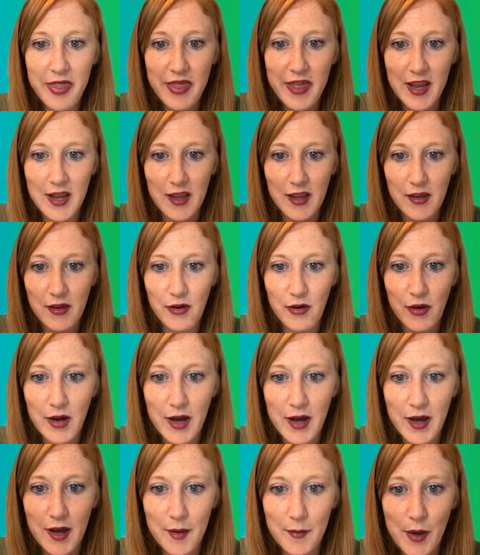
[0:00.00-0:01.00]
Thank you.
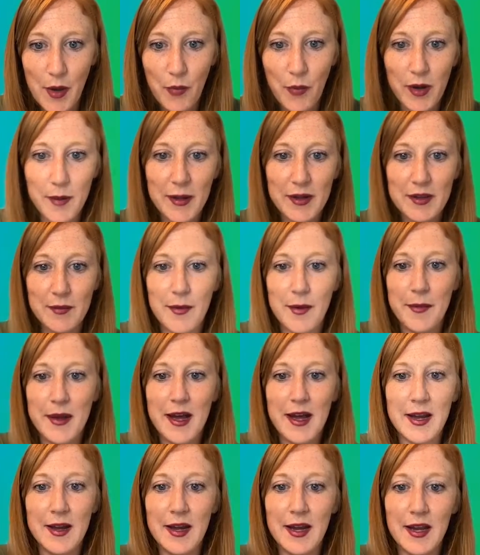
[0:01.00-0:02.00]
Um, what about the mama?
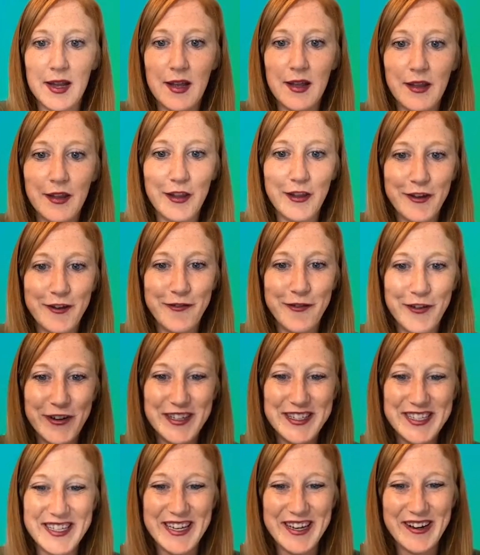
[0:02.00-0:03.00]
I look
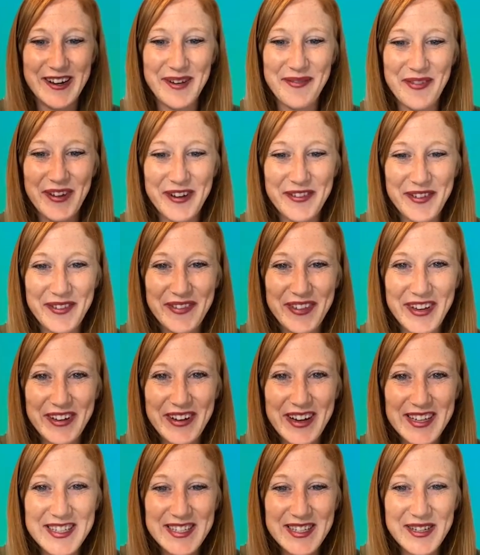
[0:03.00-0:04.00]
forward to hearing more from you
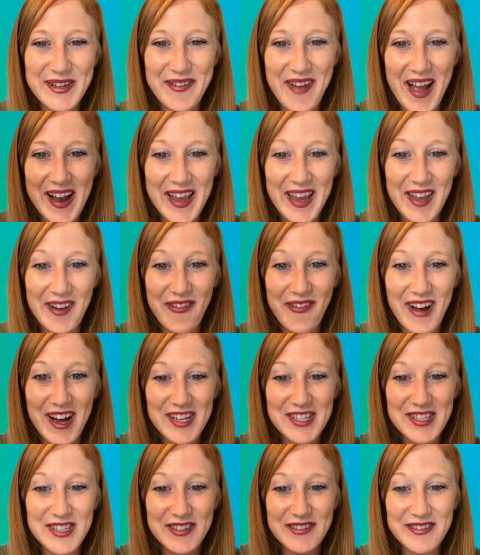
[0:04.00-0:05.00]
as you go back and
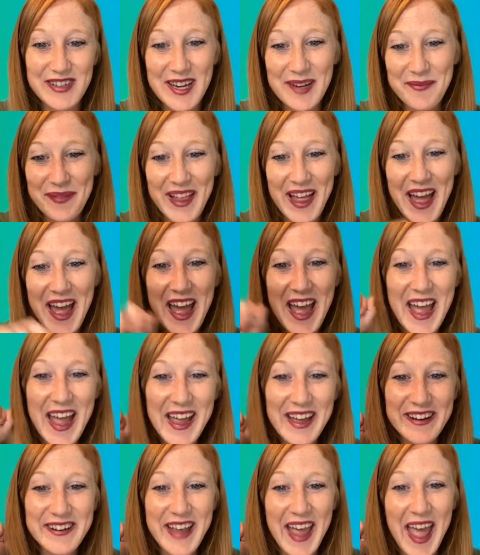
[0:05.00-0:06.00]
watch the
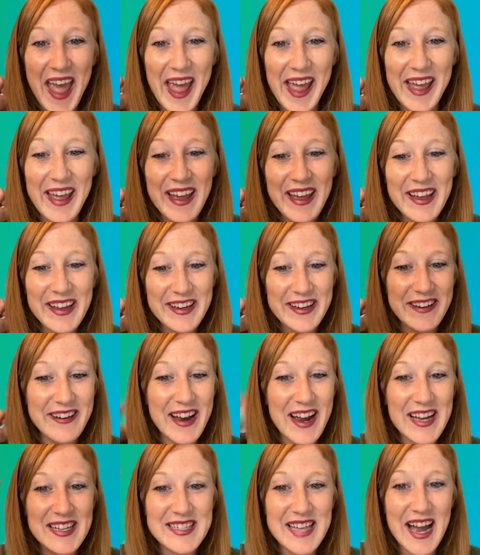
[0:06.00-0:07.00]
replay. Okay. You
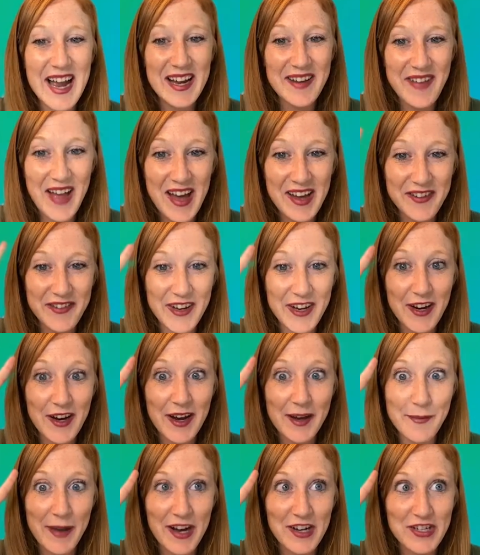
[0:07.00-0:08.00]
guys, I'm out of here.
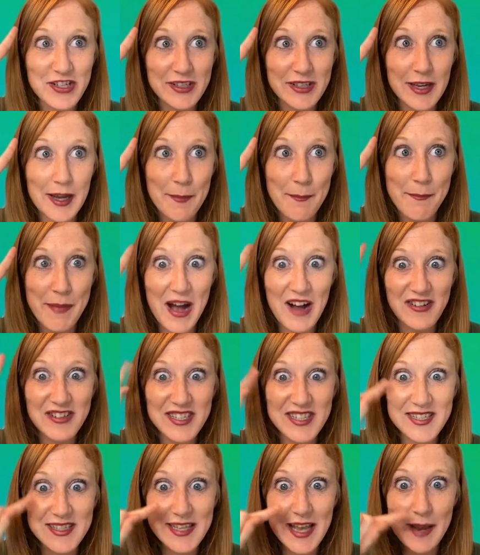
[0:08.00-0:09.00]
I'm actually about
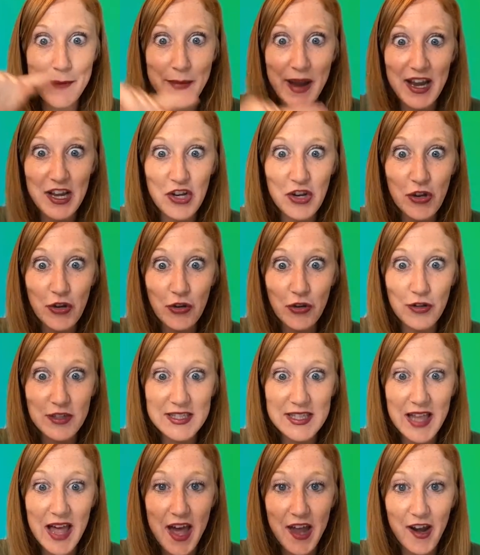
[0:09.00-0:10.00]
to send my
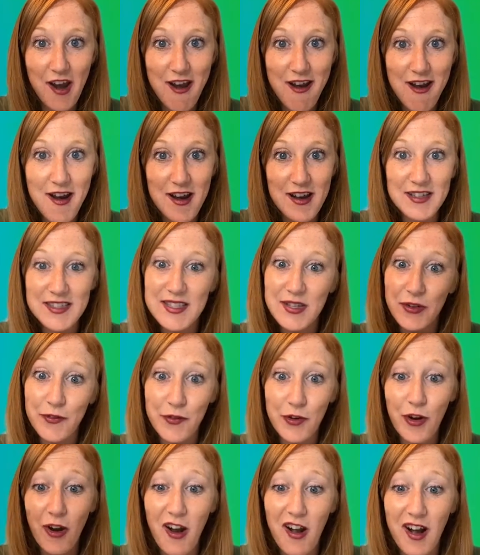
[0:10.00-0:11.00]
newsletter. So
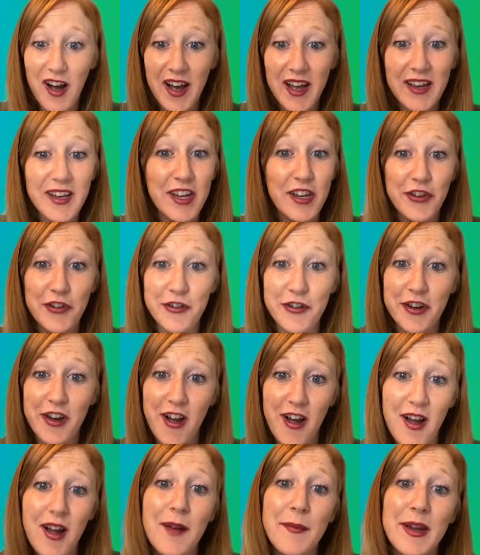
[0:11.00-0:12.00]
if you're on and you're
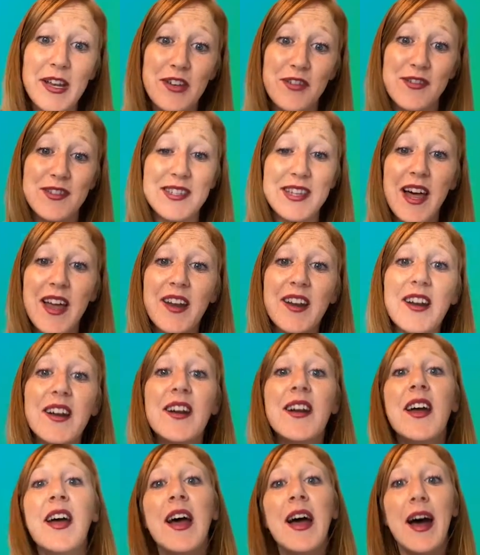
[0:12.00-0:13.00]
not on my
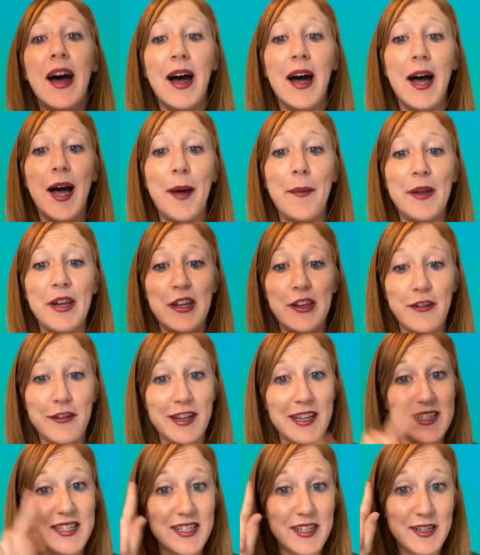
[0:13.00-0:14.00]
newsletter, um, you
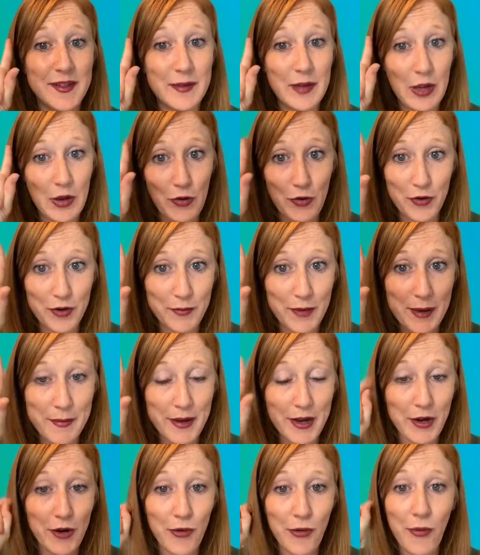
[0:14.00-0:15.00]
need to go to my
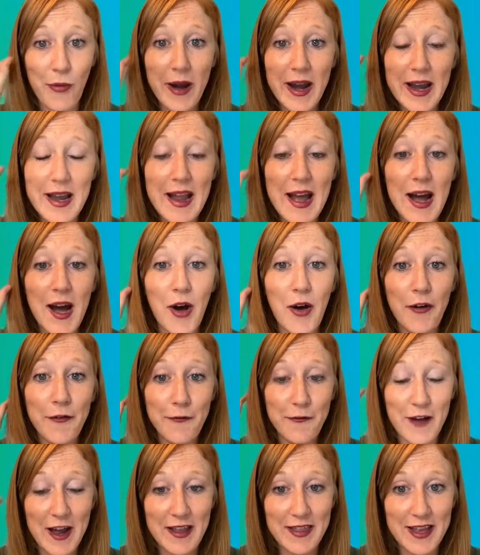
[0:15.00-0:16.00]
bio right now,
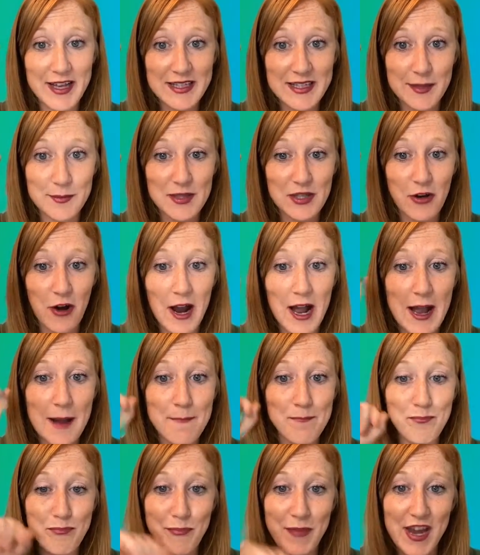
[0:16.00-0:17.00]
find that
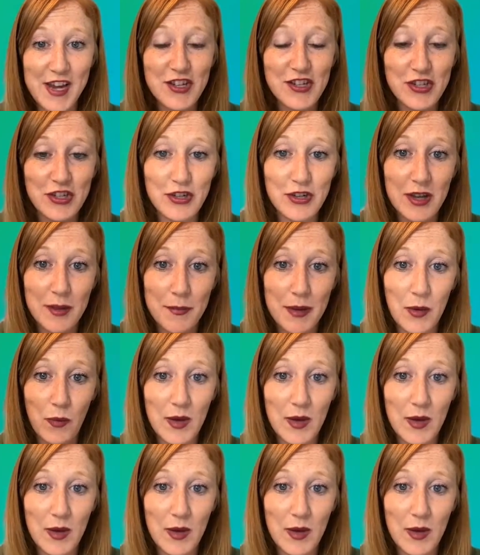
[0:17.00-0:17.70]
subscribe, make sure you get my